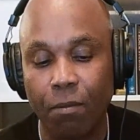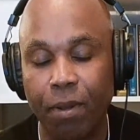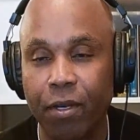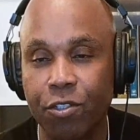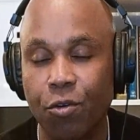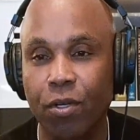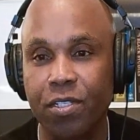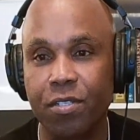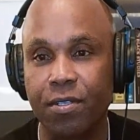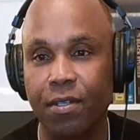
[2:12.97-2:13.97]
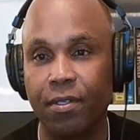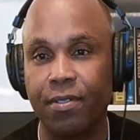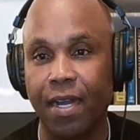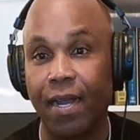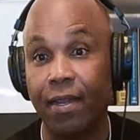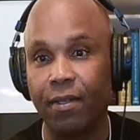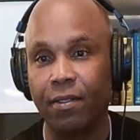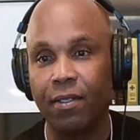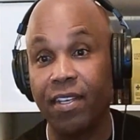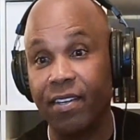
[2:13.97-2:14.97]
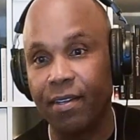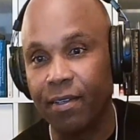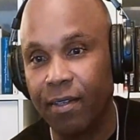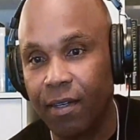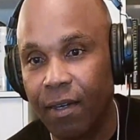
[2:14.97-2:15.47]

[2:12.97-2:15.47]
better choices in diet, eating.